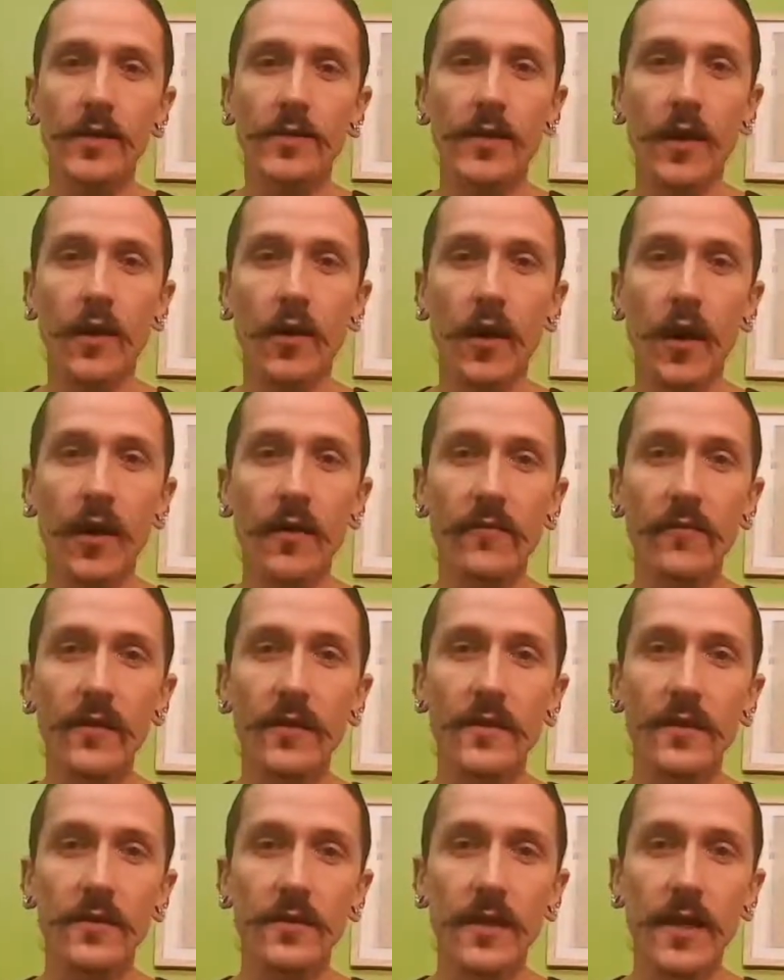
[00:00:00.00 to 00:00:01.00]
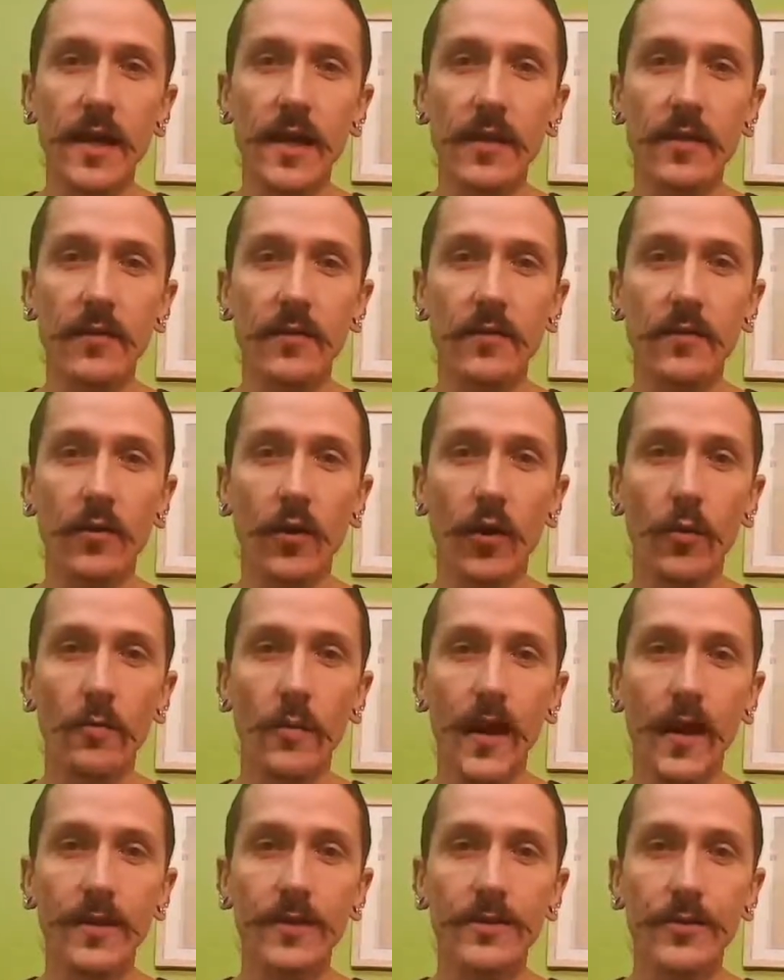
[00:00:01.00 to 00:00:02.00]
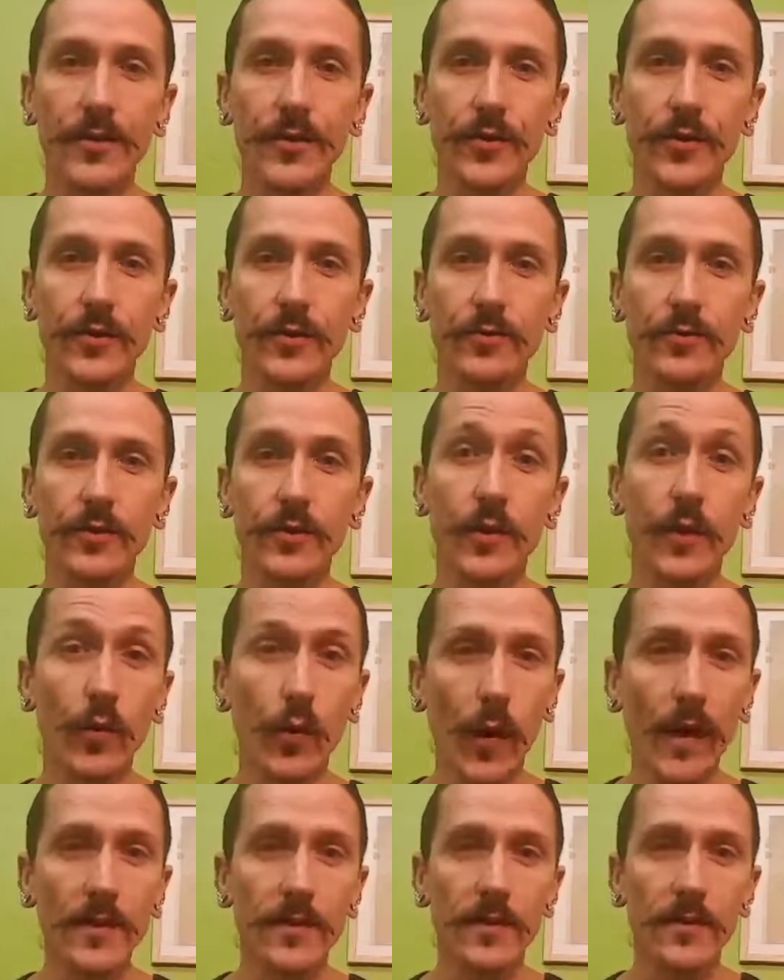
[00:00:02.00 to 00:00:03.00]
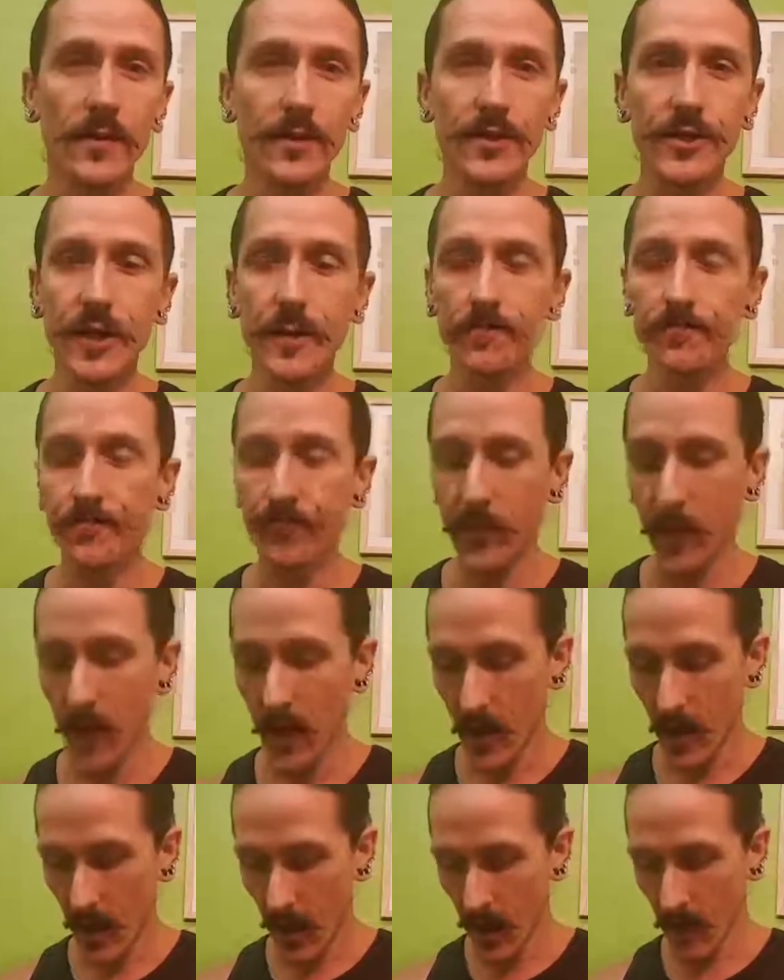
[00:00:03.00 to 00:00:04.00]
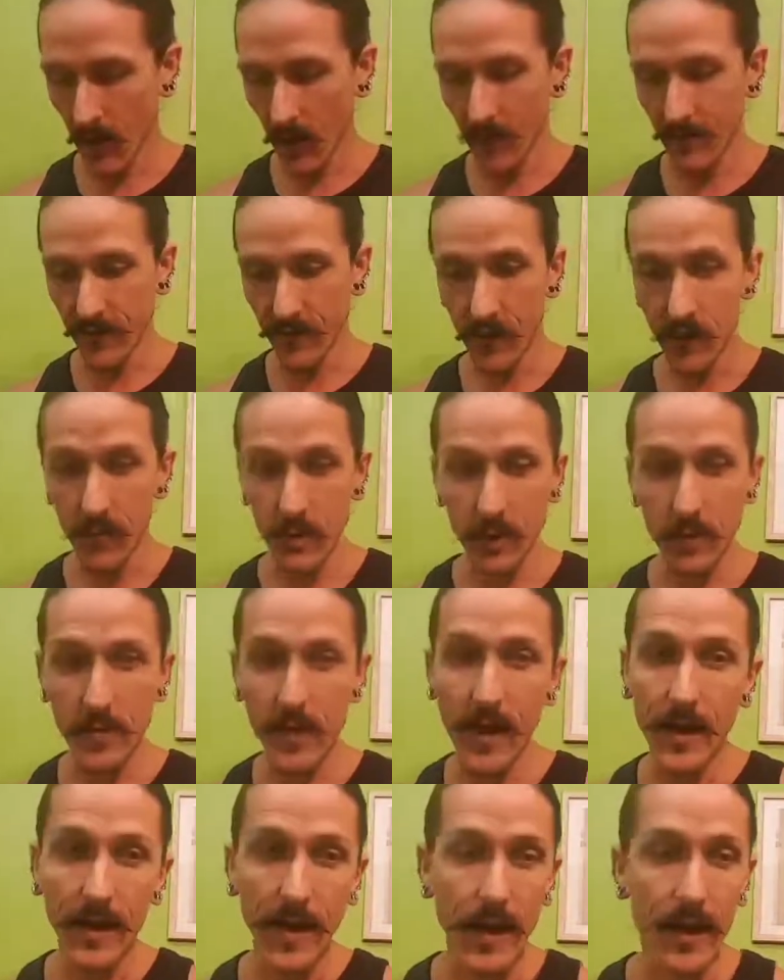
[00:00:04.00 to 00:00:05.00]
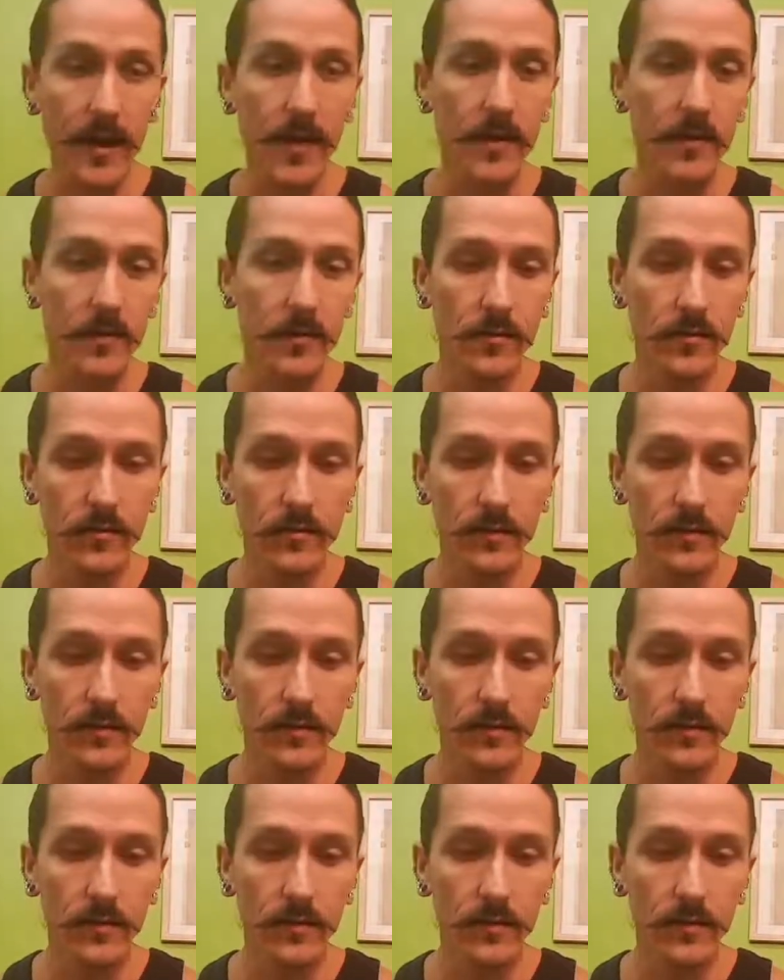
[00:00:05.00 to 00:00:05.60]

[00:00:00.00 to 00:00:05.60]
So I've recently gone back to doing weights at the gym, and I'd forgotten about a